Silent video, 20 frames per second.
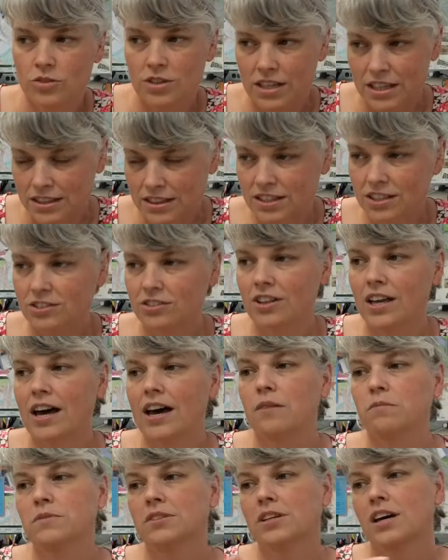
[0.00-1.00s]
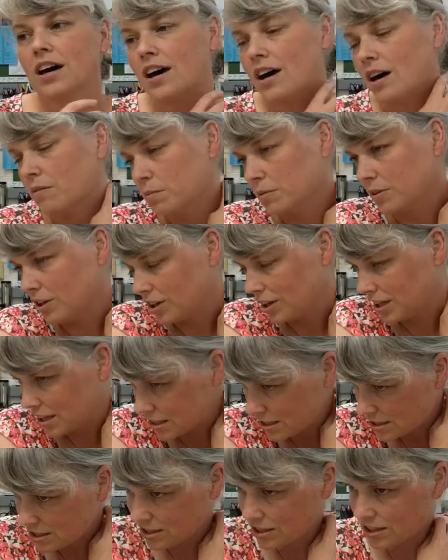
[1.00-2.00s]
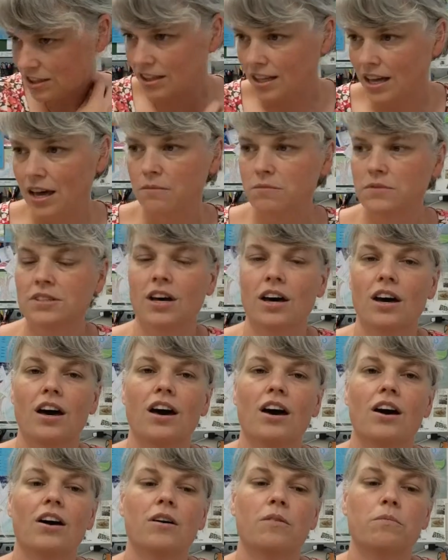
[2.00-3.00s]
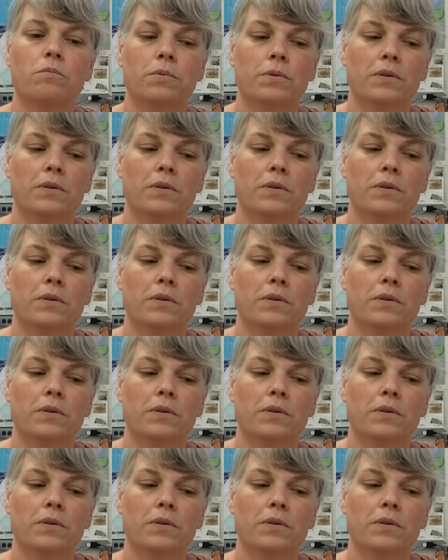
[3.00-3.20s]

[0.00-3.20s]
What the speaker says: get their laptop, log into the laptop,